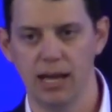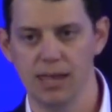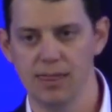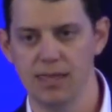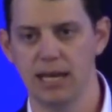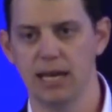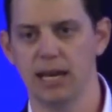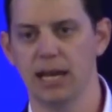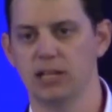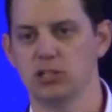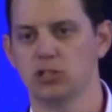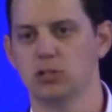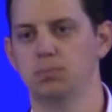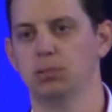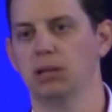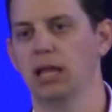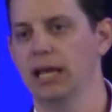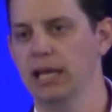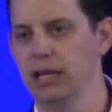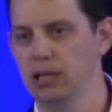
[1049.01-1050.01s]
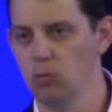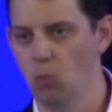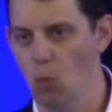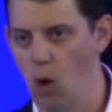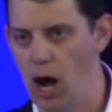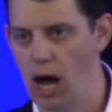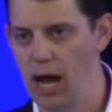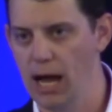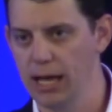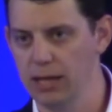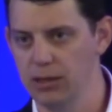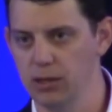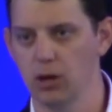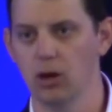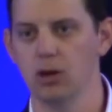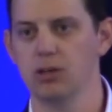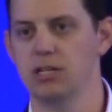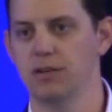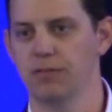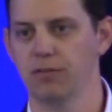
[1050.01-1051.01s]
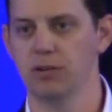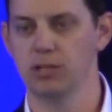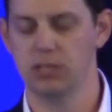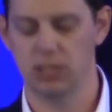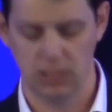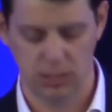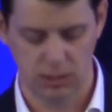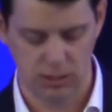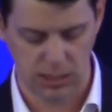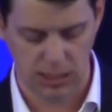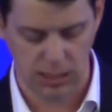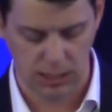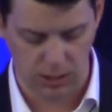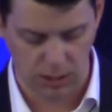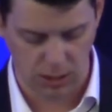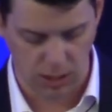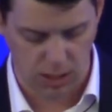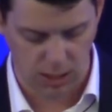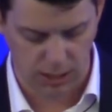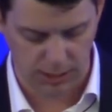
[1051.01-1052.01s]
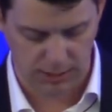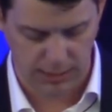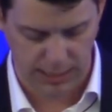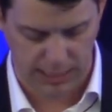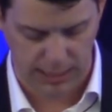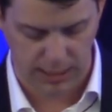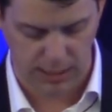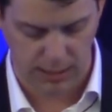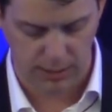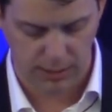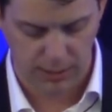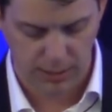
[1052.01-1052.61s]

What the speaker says: and then explain why there are differences in the cost data.